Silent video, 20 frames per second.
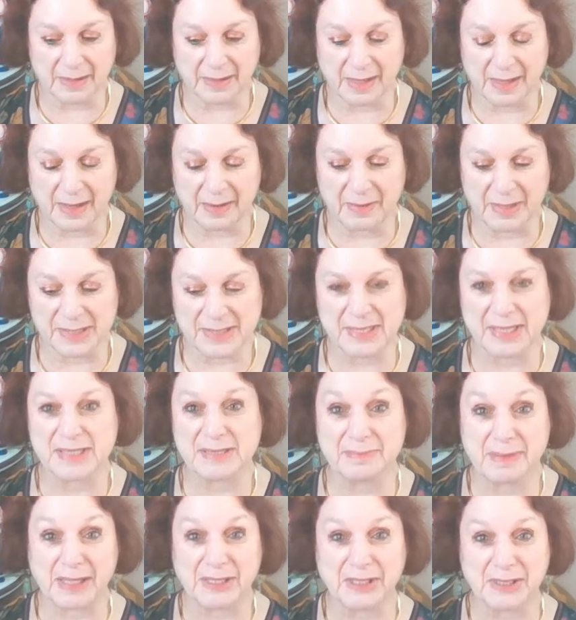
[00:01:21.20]
want to say
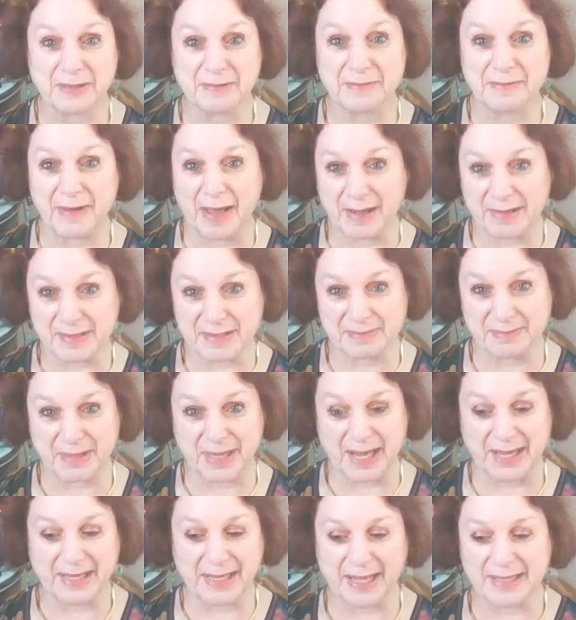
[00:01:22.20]
special effects,
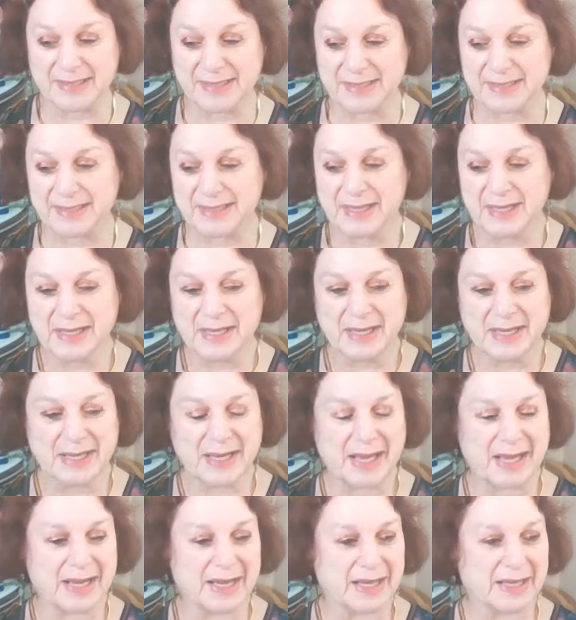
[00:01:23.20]
but I guess it's,
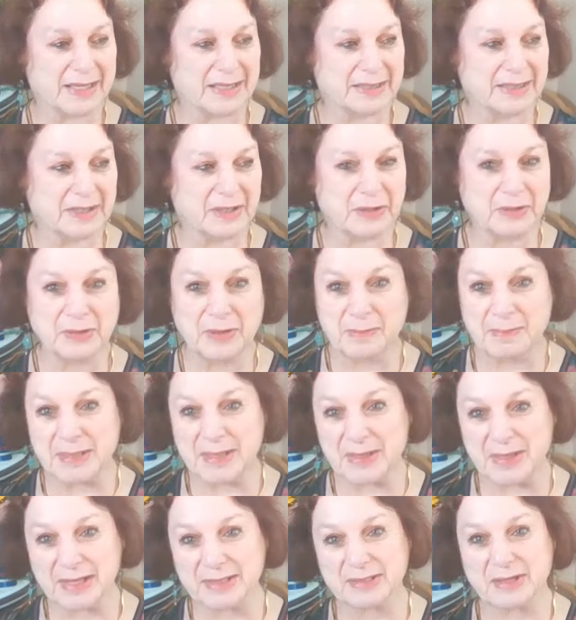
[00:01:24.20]

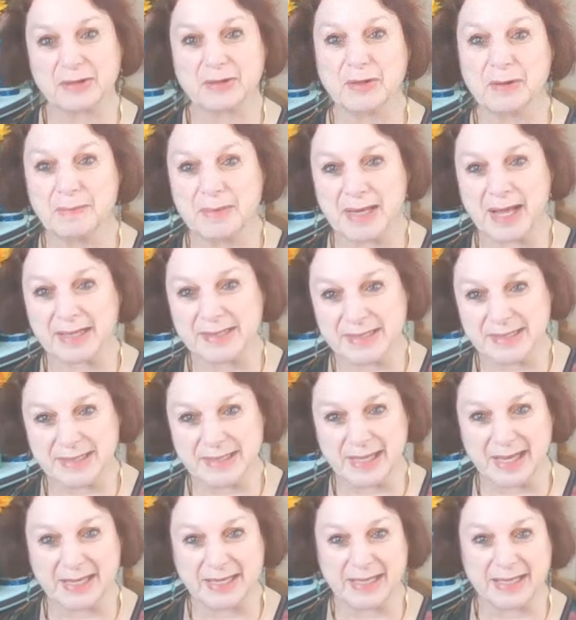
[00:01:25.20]
things are
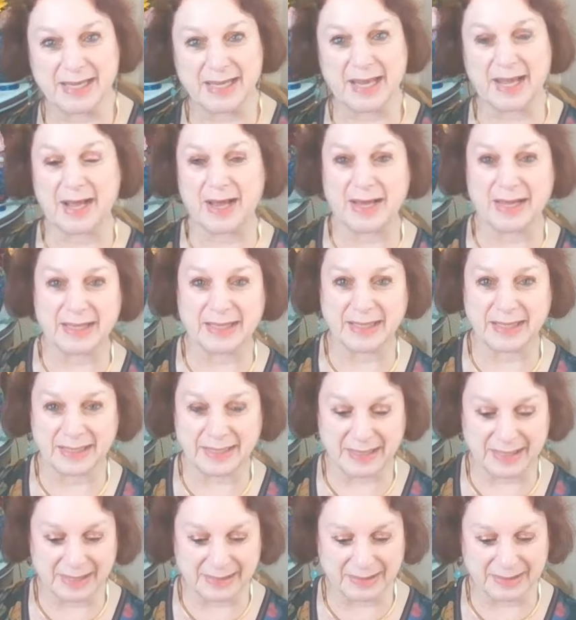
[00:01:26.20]
luminescent and neon,
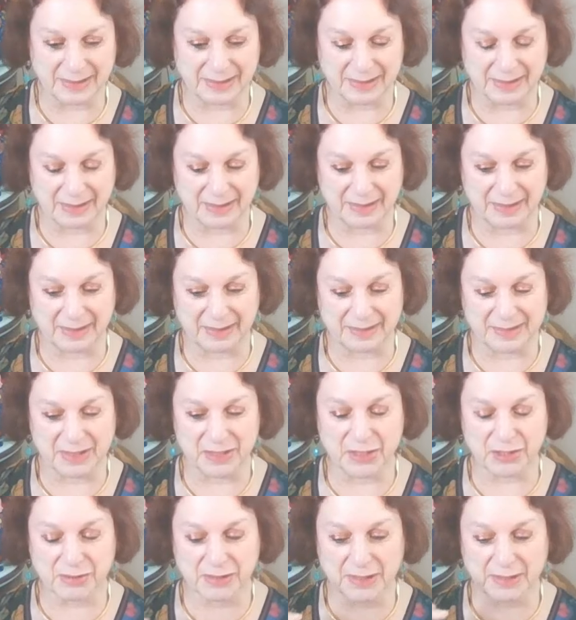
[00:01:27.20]
and it's a
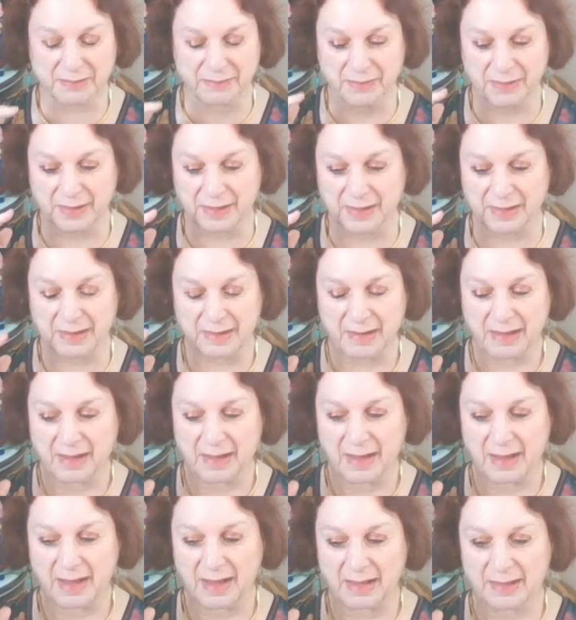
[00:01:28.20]
trick of the
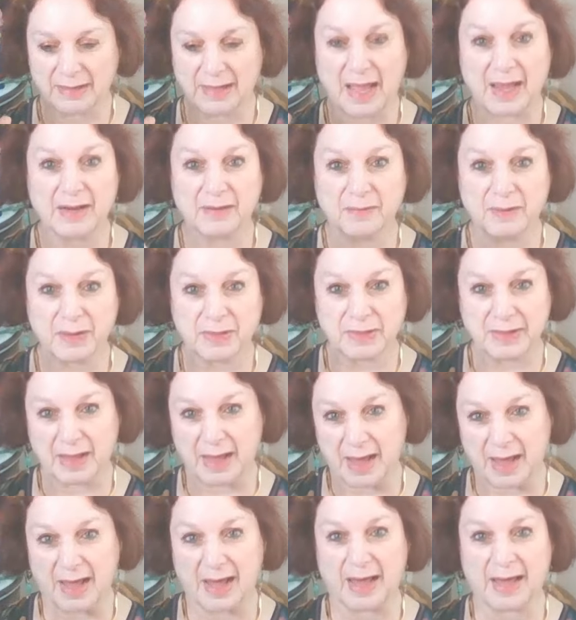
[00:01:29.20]
light with
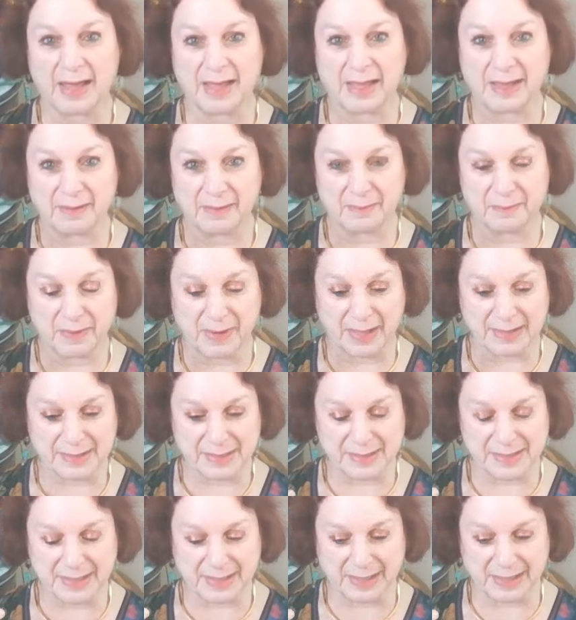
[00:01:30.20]
the eye
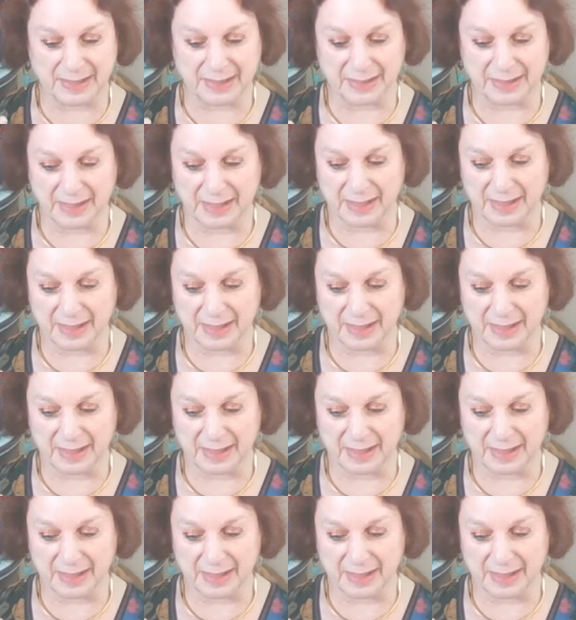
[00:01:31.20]
processing